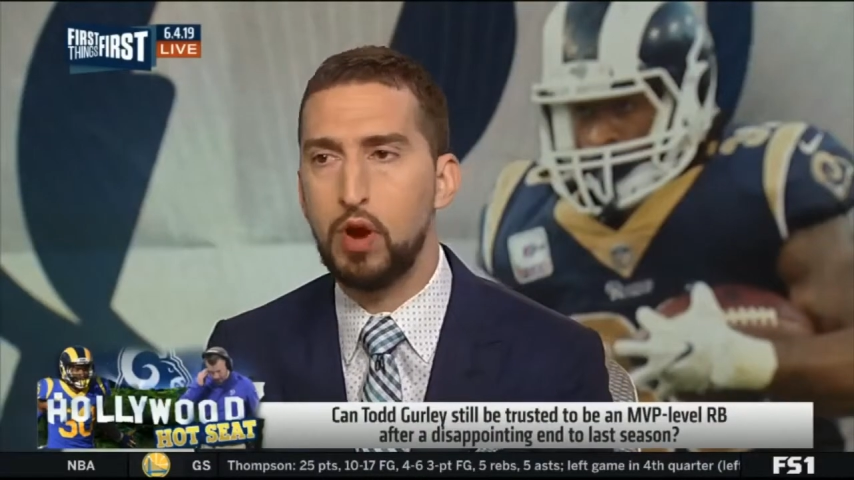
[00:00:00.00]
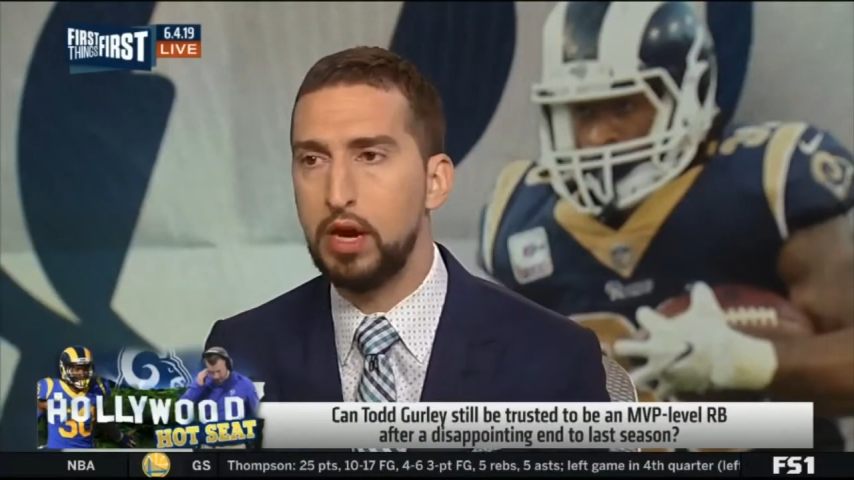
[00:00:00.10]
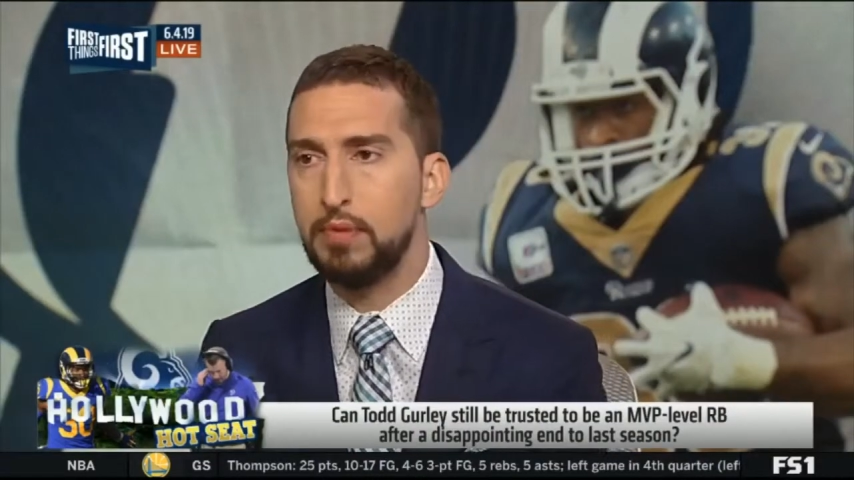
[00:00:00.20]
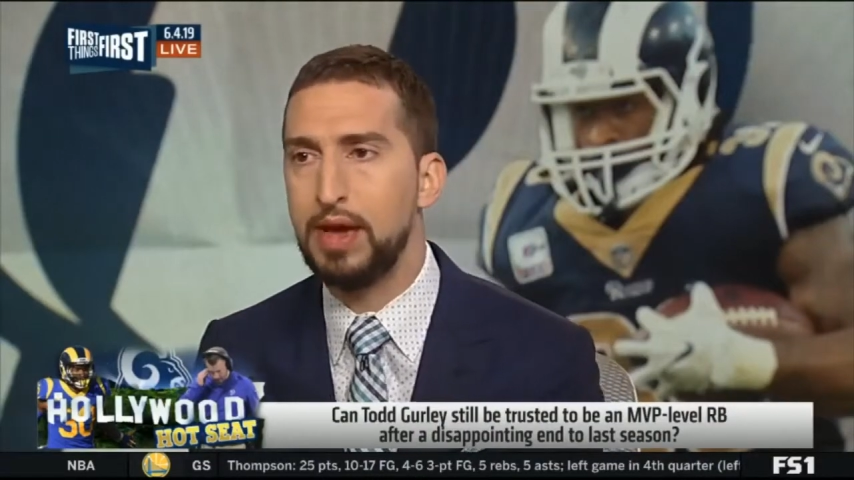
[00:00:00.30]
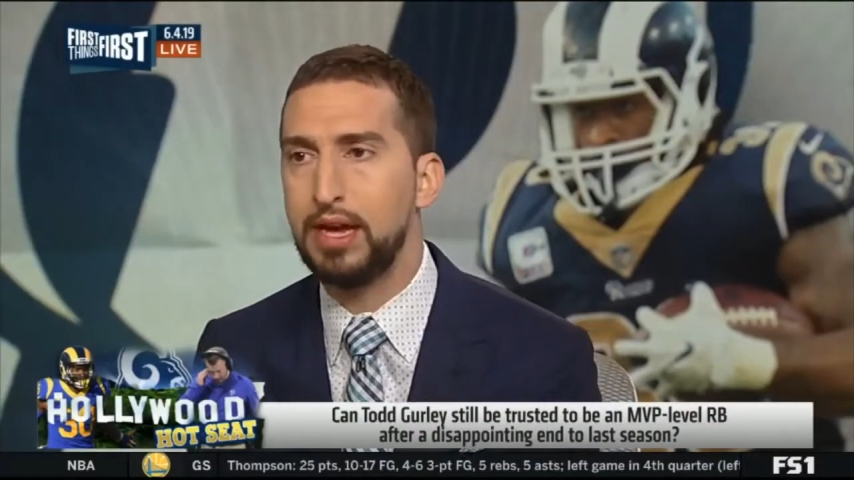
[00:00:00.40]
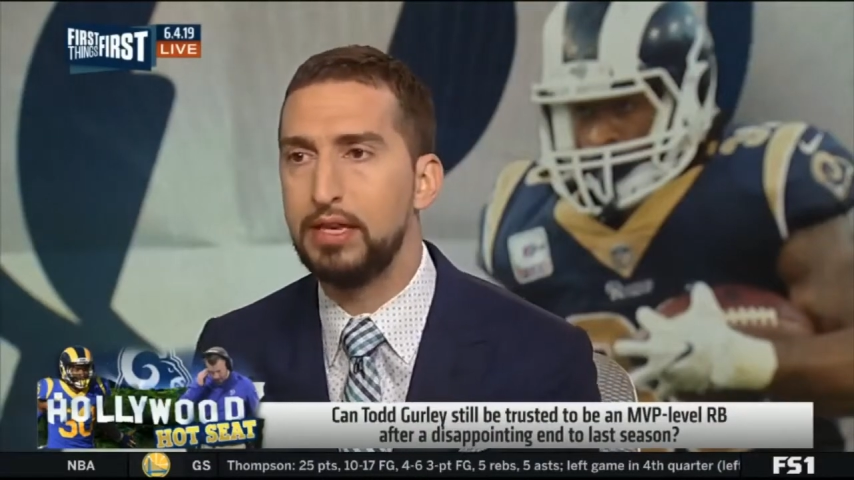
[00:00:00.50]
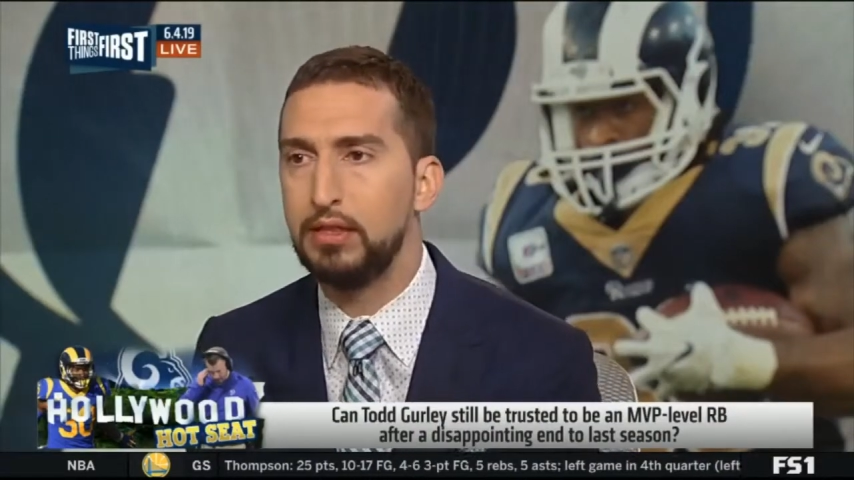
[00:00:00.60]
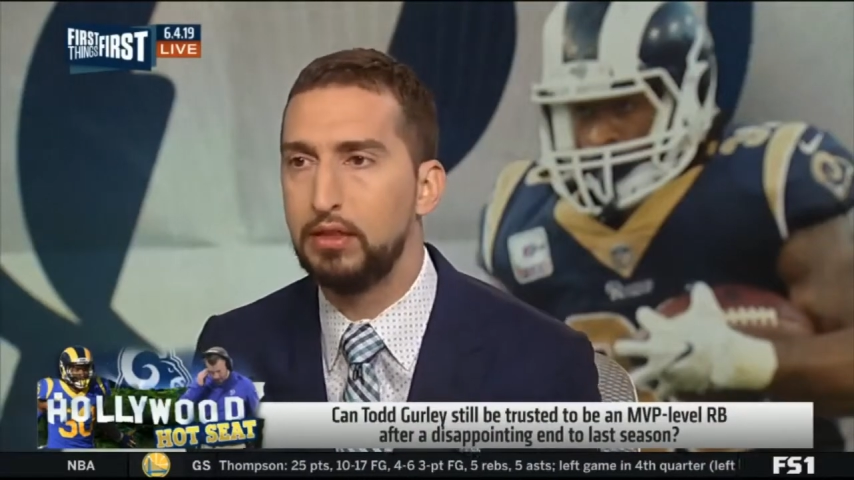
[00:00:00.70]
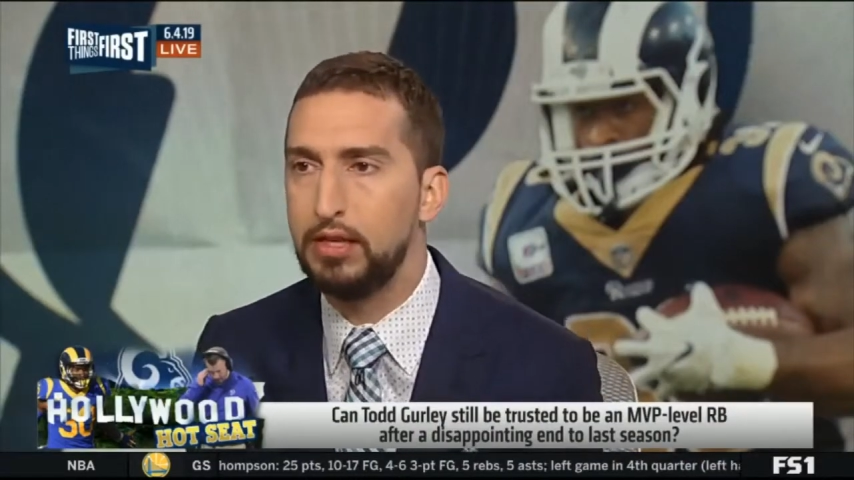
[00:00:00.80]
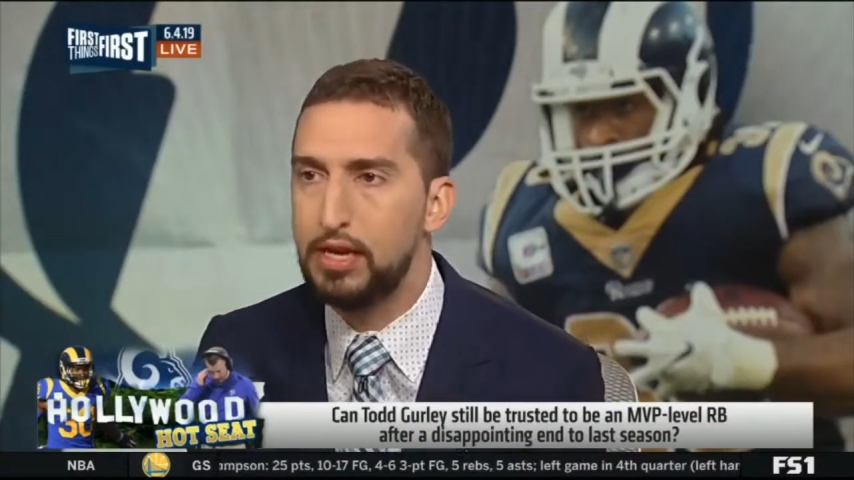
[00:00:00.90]
running back in
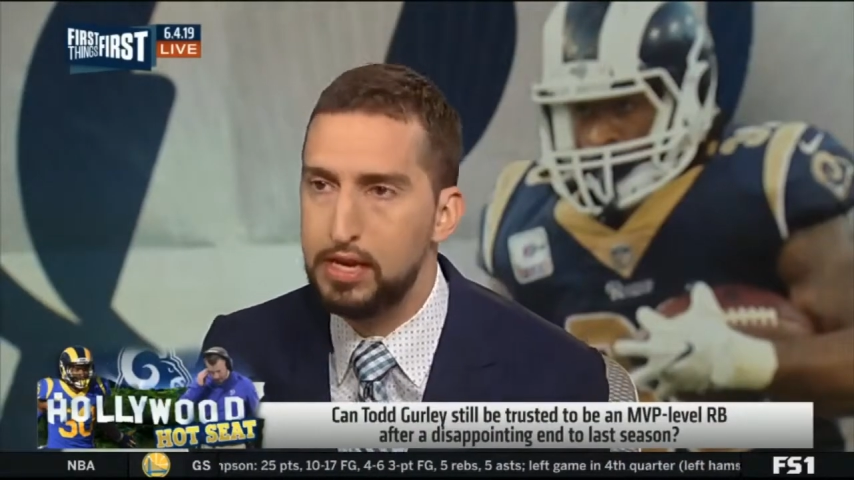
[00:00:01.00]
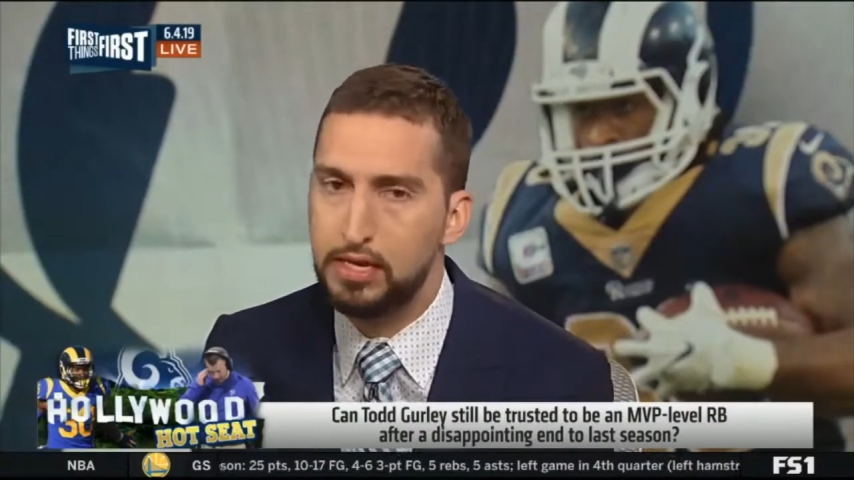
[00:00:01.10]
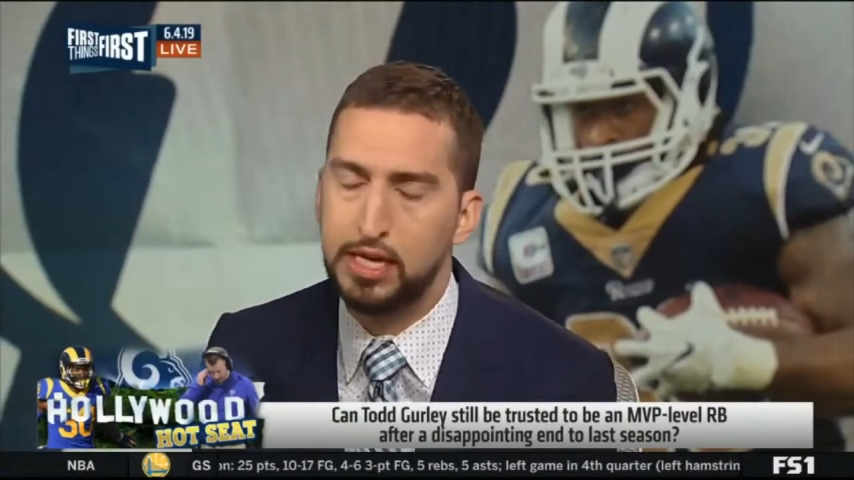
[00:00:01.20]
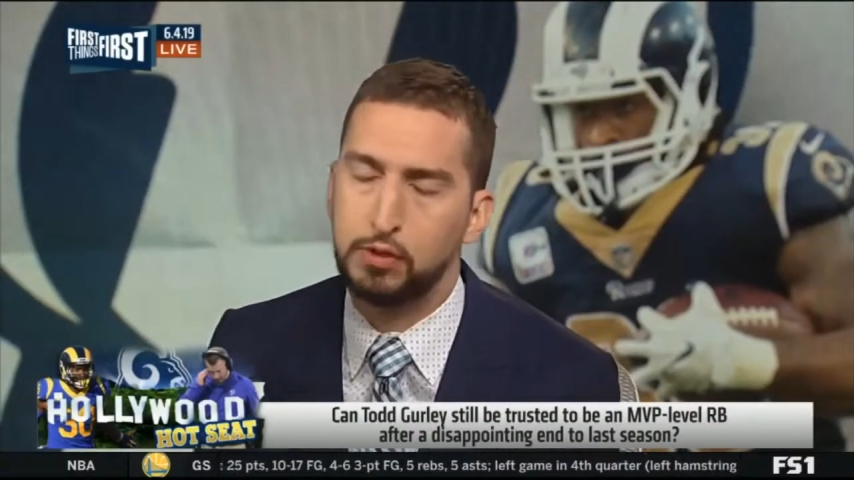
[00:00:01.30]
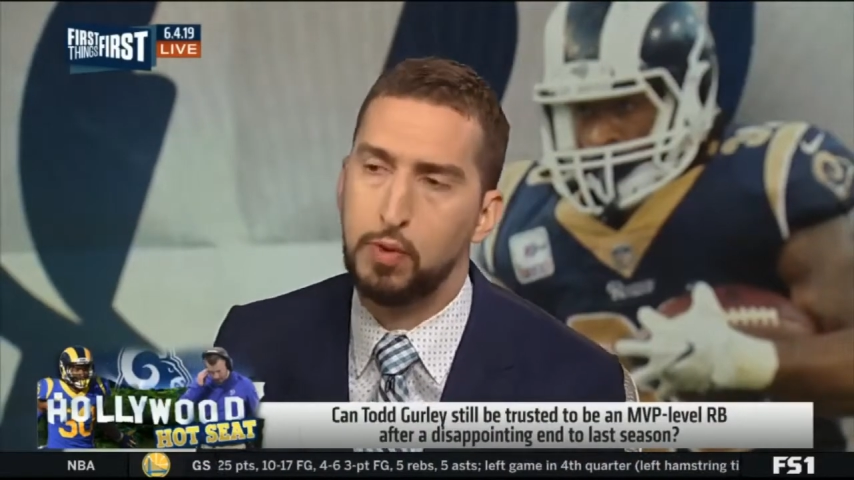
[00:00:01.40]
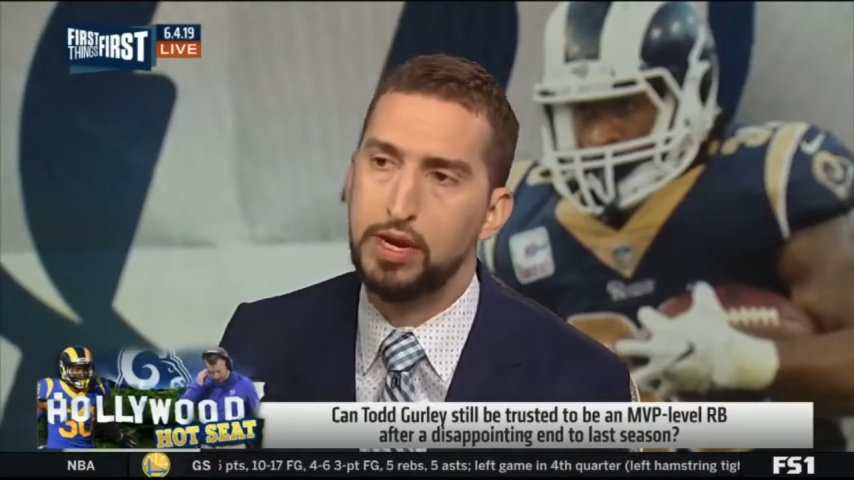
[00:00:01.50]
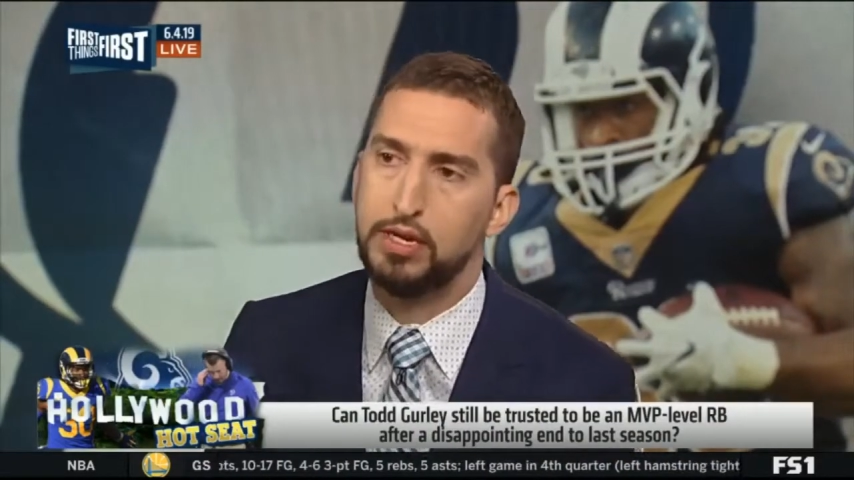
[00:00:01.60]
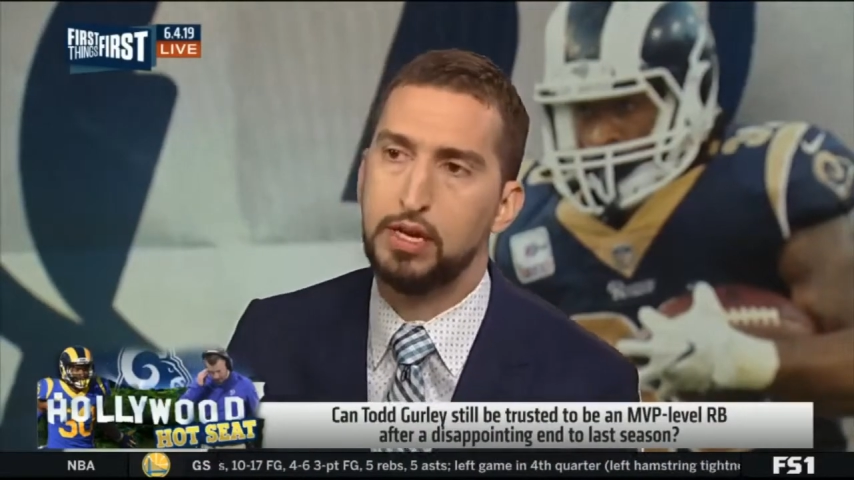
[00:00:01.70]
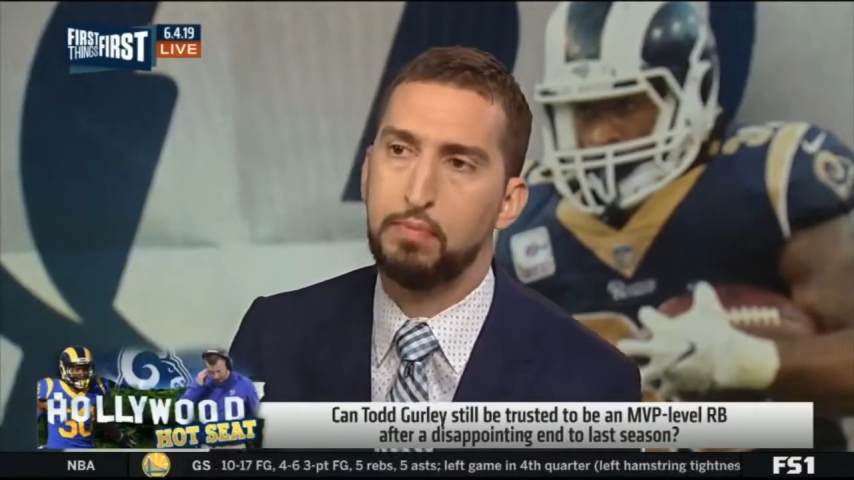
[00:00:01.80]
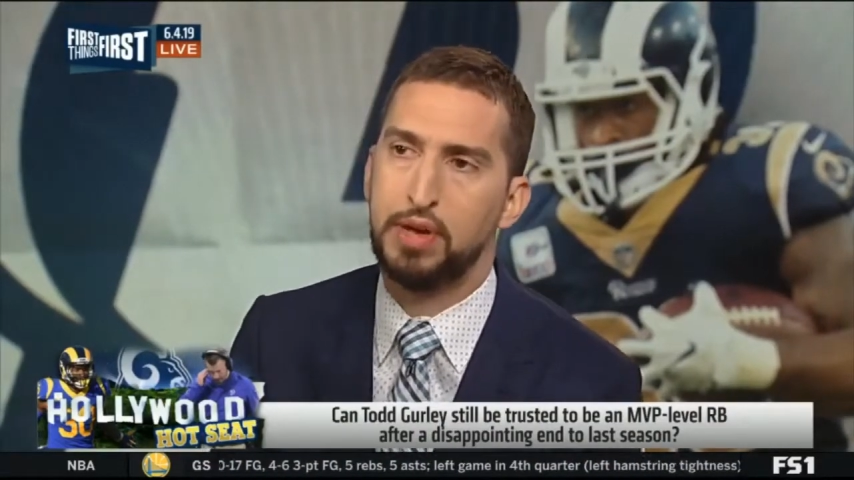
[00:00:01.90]
the league that's waiting
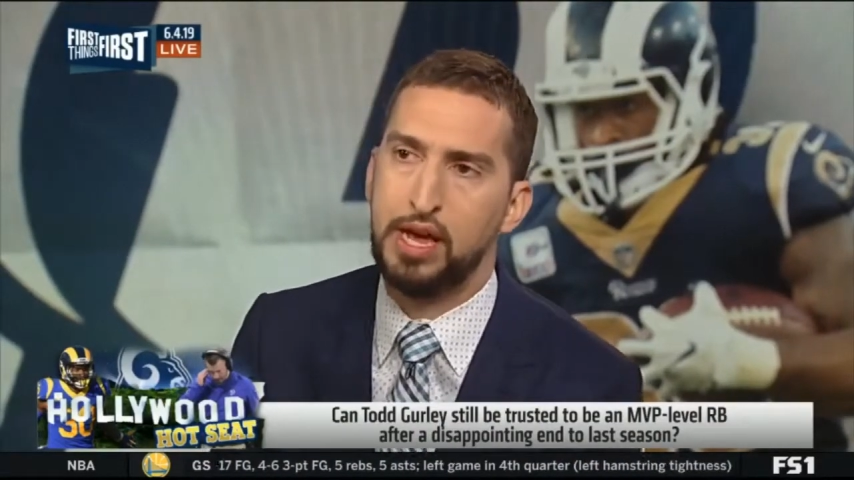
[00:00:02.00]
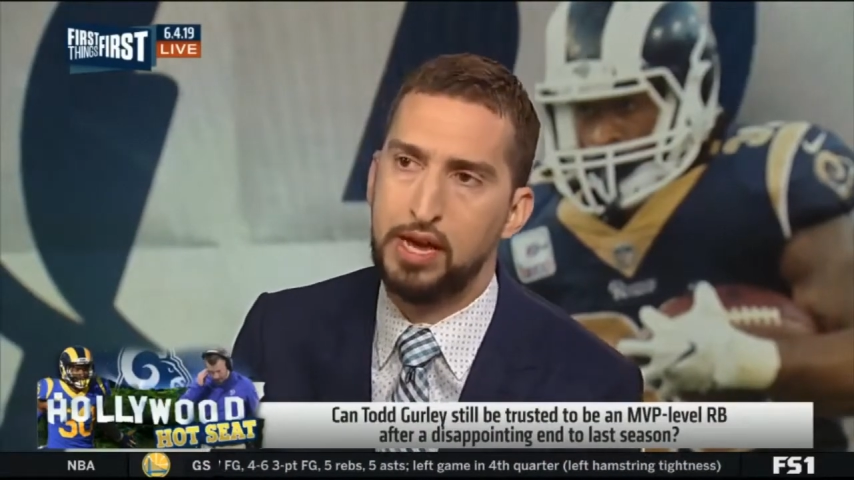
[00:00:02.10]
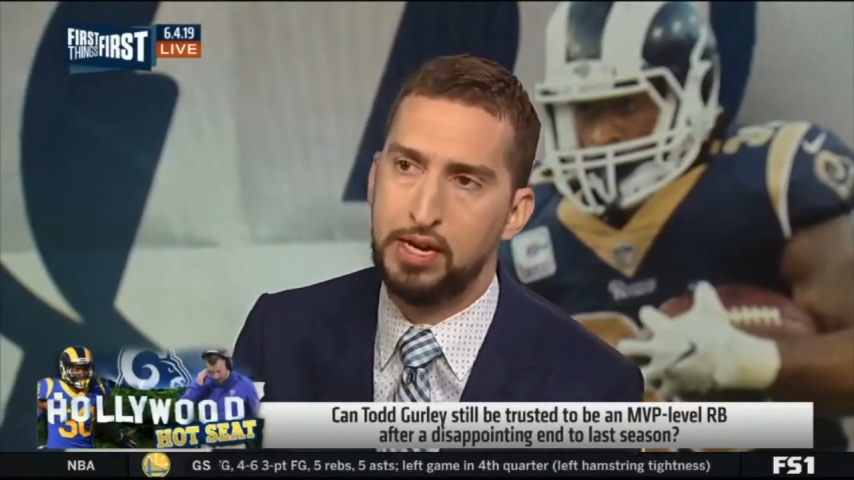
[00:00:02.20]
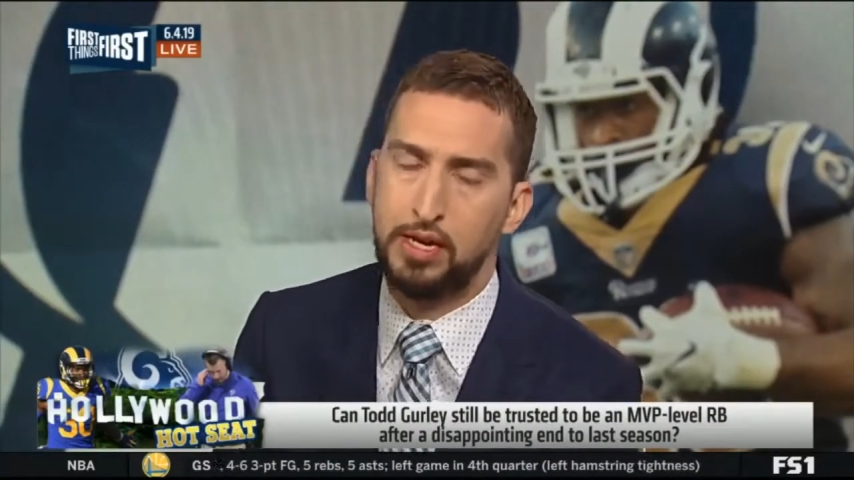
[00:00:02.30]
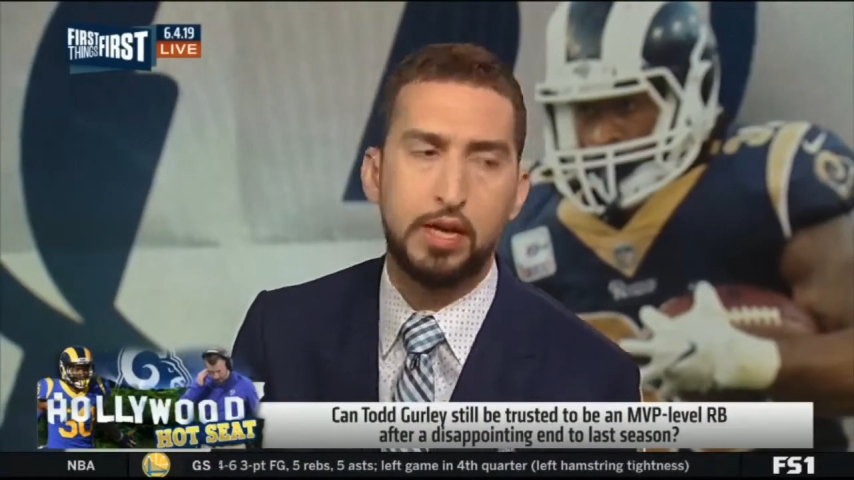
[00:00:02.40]
to get paid.